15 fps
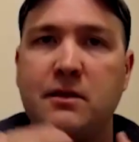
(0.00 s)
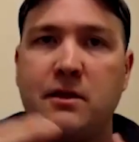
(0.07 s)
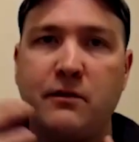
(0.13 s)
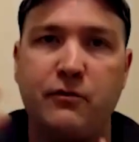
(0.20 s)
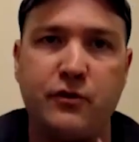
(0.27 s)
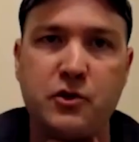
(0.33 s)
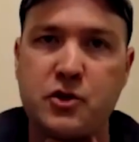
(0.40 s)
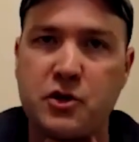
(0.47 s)
the
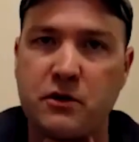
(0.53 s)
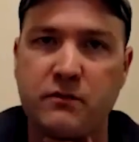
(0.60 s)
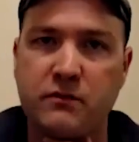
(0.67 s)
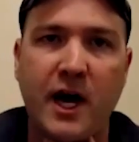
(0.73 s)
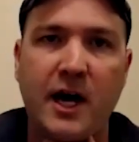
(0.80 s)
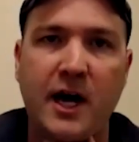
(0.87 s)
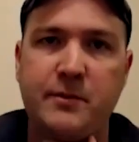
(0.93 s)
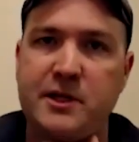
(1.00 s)
future of the
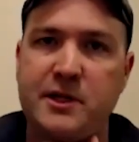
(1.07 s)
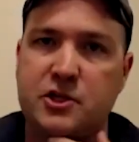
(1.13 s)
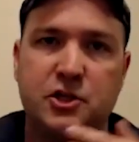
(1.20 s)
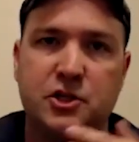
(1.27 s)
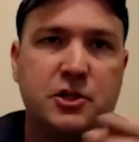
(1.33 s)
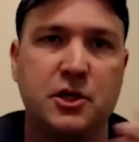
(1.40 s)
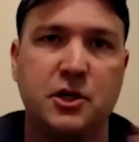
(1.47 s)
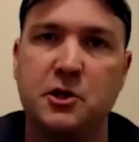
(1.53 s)
hobby is
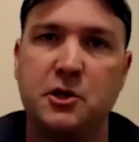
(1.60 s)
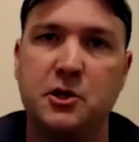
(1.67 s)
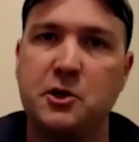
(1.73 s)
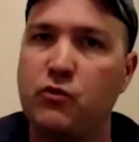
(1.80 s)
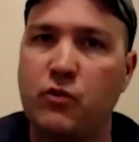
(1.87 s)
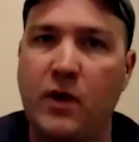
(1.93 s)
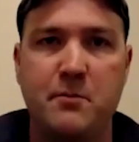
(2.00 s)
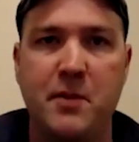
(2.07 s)
just going to
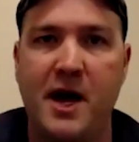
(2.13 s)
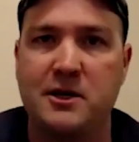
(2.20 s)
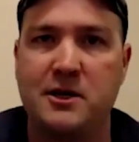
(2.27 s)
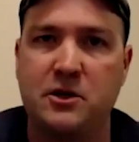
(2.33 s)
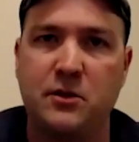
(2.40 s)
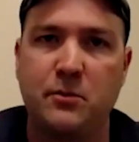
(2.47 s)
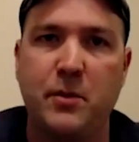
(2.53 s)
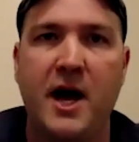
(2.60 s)
go right
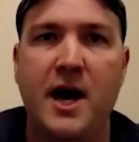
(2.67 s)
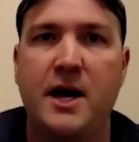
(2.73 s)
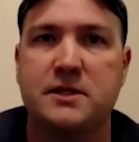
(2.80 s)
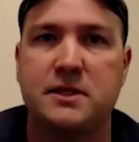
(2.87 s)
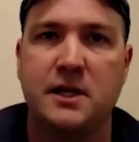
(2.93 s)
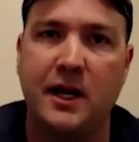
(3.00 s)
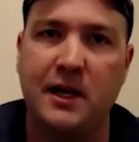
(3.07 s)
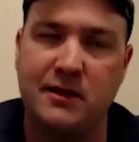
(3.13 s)
back to the
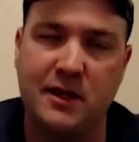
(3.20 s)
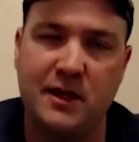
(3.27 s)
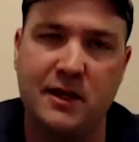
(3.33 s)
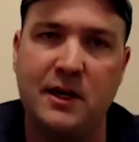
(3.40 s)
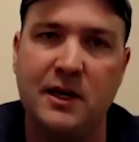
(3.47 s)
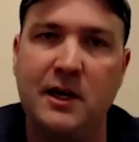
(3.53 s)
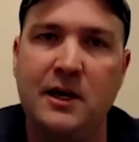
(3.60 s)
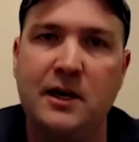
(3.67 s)
past. And I
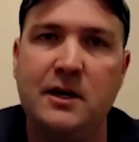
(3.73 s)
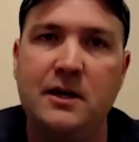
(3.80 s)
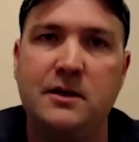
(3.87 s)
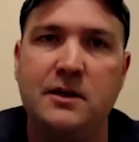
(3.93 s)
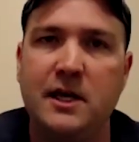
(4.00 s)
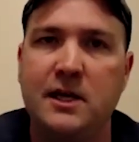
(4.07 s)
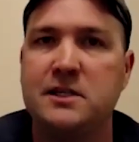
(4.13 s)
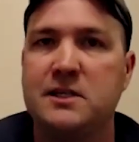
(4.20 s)
think
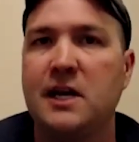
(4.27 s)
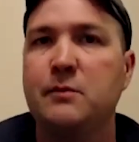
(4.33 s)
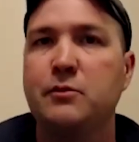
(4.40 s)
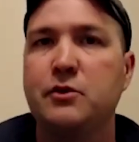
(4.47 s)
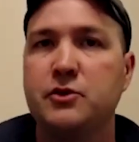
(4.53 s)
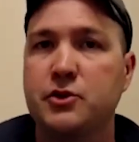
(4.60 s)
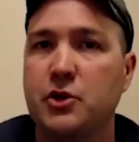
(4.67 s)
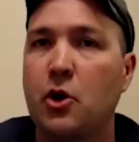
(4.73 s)
the
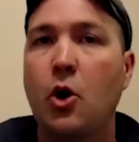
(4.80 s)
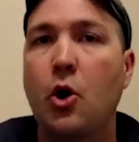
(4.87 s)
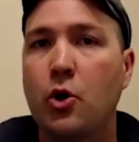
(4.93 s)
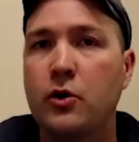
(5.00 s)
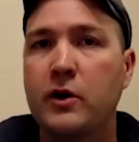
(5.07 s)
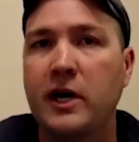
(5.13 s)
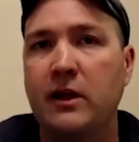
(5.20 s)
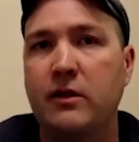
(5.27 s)
examples are
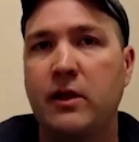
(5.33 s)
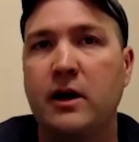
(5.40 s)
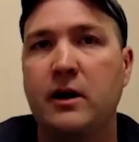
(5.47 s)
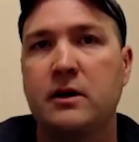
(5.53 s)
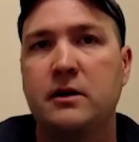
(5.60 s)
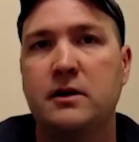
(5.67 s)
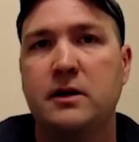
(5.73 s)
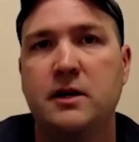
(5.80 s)
already
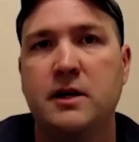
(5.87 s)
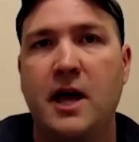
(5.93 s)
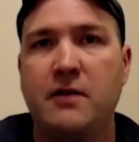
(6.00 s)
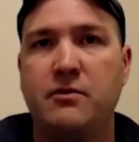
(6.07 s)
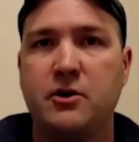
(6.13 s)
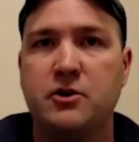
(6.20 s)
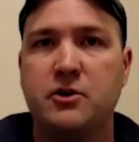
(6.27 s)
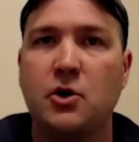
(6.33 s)
there.
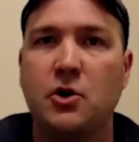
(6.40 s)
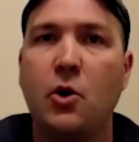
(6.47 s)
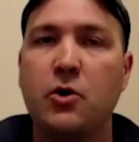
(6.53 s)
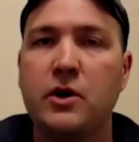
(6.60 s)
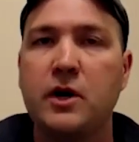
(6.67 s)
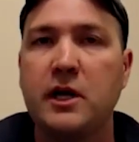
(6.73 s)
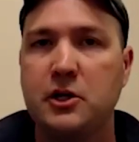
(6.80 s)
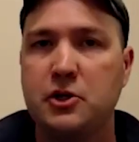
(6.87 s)
And there's
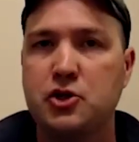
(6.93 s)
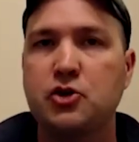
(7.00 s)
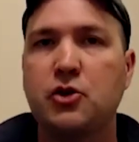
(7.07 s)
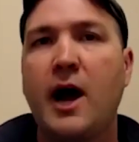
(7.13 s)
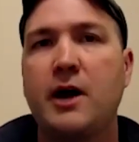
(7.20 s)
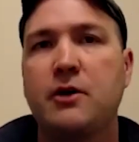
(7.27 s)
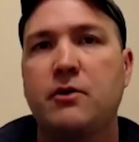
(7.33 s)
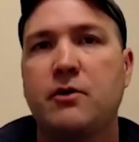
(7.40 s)
already a
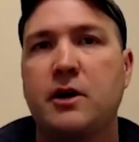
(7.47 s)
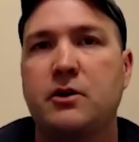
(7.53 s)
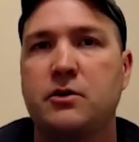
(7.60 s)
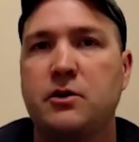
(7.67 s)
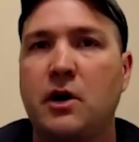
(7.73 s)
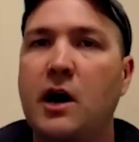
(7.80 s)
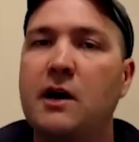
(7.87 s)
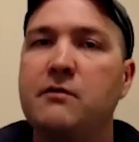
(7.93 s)
track
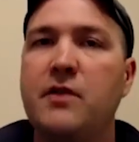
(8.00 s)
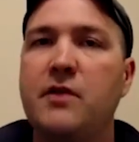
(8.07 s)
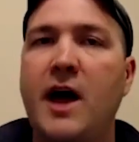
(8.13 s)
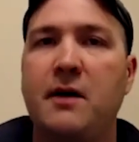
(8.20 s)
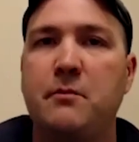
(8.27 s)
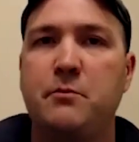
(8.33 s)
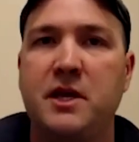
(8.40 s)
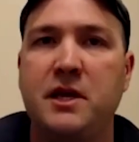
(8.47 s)
record of
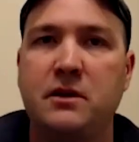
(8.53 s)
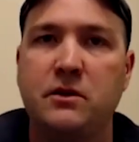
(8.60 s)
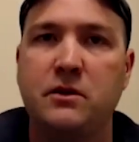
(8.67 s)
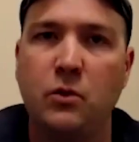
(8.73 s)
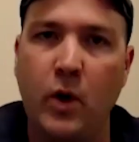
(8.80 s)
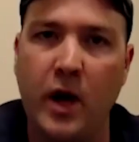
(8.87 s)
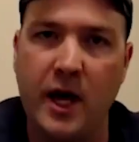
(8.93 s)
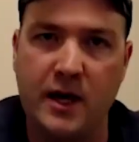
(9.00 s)
that being the
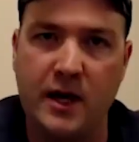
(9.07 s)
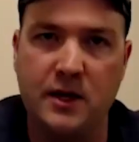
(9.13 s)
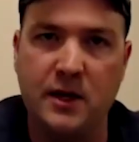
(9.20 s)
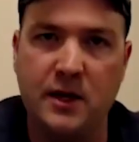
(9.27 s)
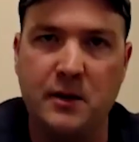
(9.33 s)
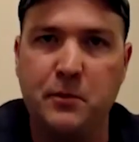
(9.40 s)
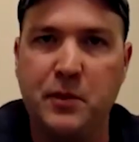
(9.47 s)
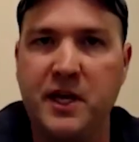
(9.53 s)
way
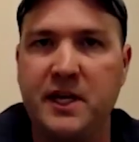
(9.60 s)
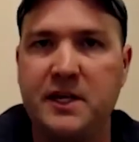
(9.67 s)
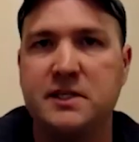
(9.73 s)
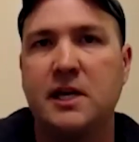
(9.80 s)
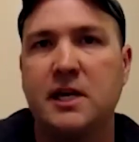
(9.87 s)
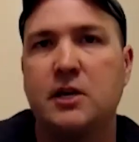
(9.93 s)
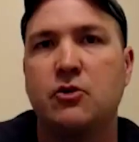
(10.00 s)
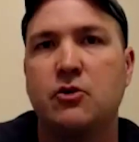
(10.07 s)

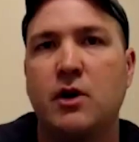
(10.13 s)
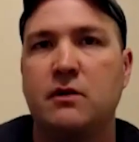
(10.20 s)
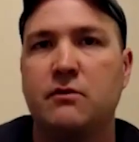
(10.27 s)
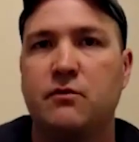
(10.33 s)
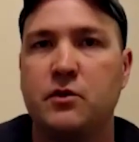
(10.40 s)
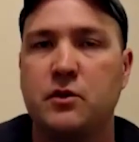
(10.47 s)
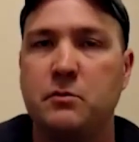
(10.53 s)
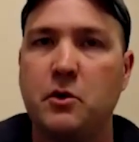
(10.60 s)
PSA grading
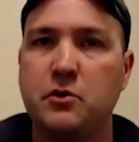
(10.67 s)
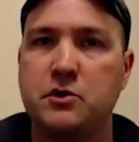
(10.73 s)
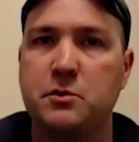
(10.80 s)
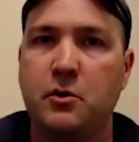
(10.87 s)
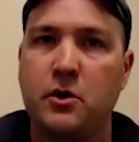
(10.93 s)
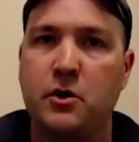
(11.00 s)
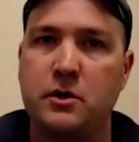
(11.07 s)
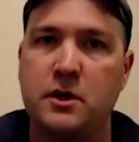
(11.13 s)
for the
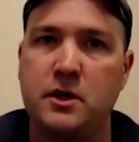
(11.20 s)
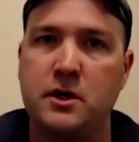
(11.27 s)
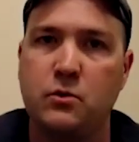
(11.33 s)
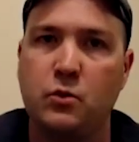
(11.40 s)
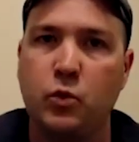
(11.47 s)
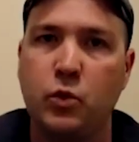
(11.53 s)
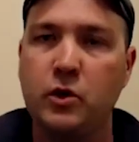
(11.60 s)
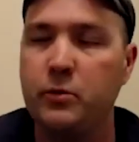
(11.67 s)
most part
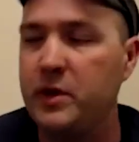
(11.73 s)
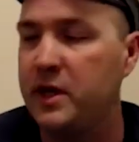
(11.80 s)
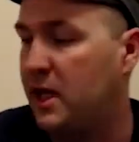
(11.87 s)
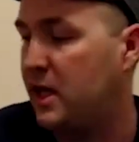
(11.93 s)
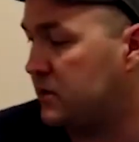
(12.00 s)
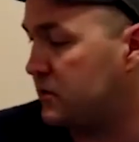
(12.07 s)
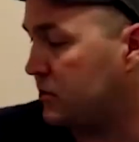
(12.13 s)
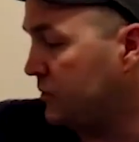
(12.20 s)
will be
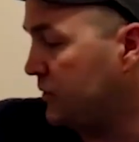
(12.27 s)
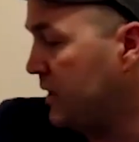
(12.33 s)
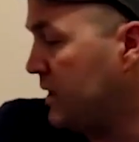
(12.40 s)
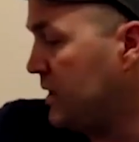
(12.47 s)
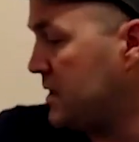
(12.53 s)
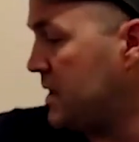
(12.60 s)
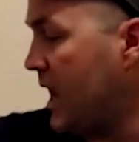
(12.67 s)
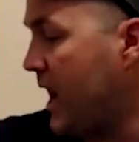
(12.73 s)
handled.
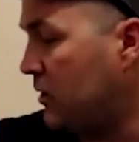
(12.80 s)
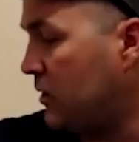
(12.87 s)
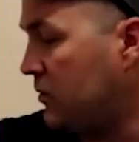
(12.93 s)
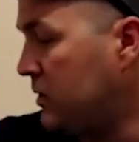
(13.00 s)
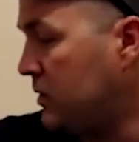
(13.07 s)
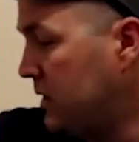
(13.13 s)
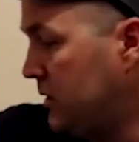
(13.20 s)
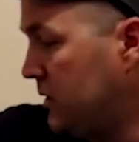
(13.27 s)
Now,
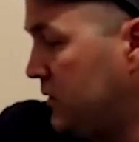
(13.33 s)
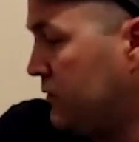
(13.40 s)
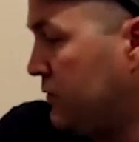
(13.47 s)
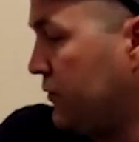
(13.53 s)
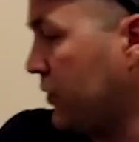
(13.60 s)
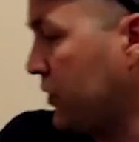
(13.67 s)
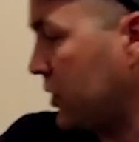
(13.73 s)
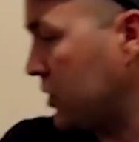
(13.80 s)

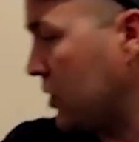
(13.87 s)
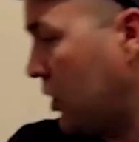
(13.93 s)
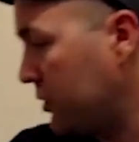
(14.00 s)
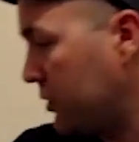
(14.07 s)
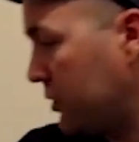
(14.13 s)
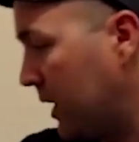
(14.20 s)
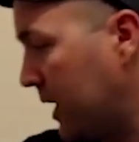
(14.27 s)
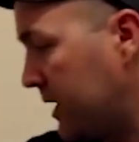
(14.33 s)
for a
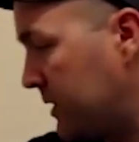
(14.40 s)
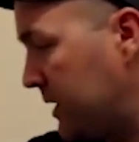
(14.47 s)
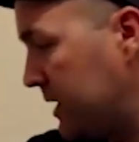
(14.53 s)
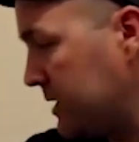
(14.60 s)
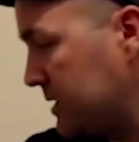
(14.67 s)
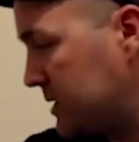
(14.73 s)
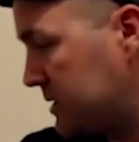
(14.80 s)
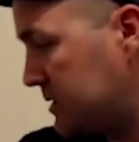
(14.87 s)
card like
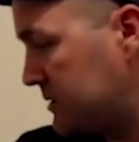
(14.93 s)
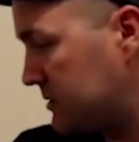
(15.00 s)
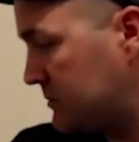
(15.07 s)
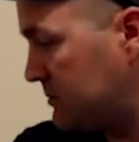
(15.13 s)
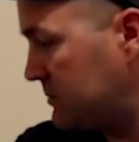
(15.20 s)
this,